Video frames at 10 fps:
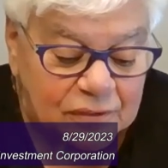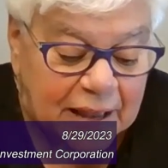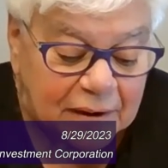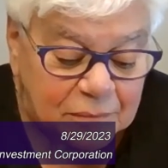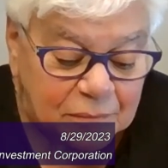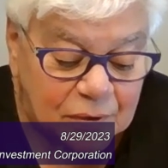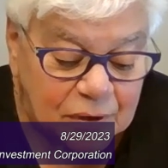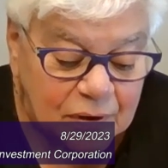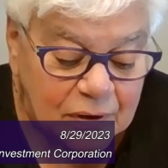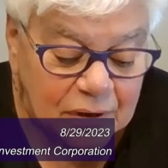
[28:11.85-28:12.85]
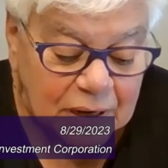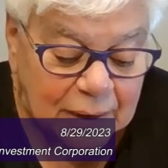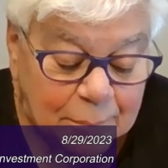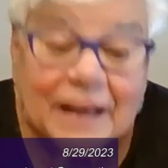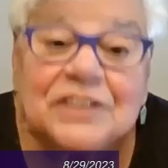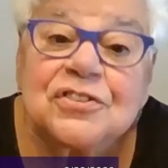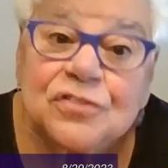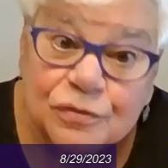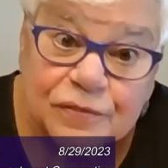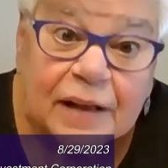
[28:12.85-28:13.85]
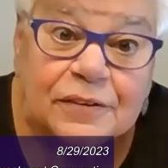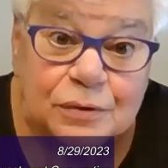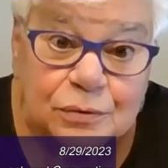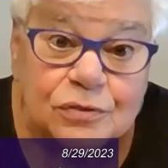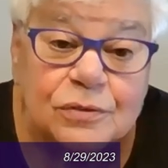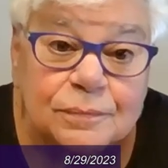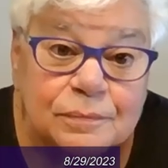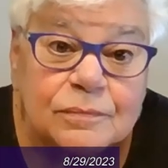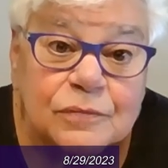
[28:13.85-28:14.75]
that uh, matches your values?